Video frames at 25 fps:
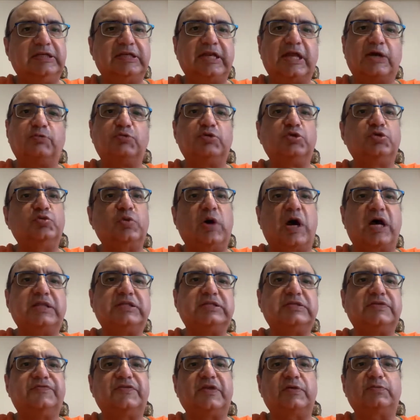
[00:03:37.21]
and I would do
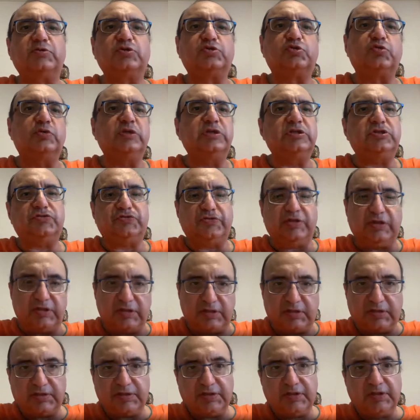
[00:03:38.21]
arts if there was no history in
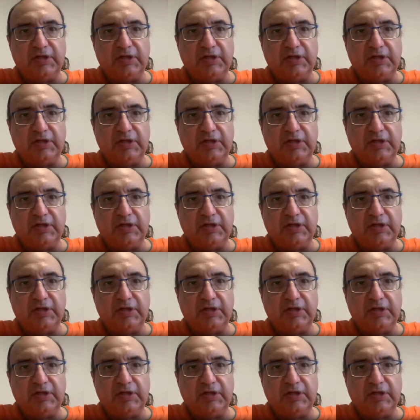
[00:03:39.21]
it.